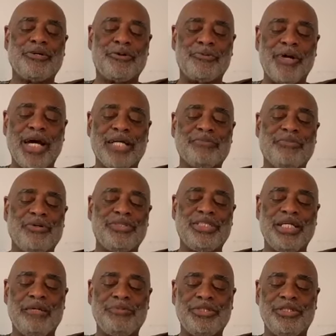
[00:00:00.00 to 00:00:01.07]
correct
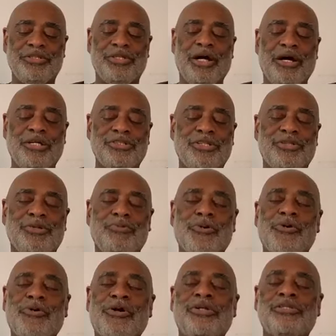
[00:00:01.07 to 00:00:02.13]
perception to the
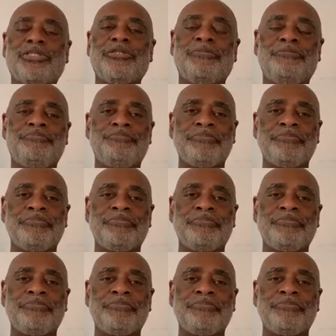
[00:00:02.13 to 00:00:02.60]
world.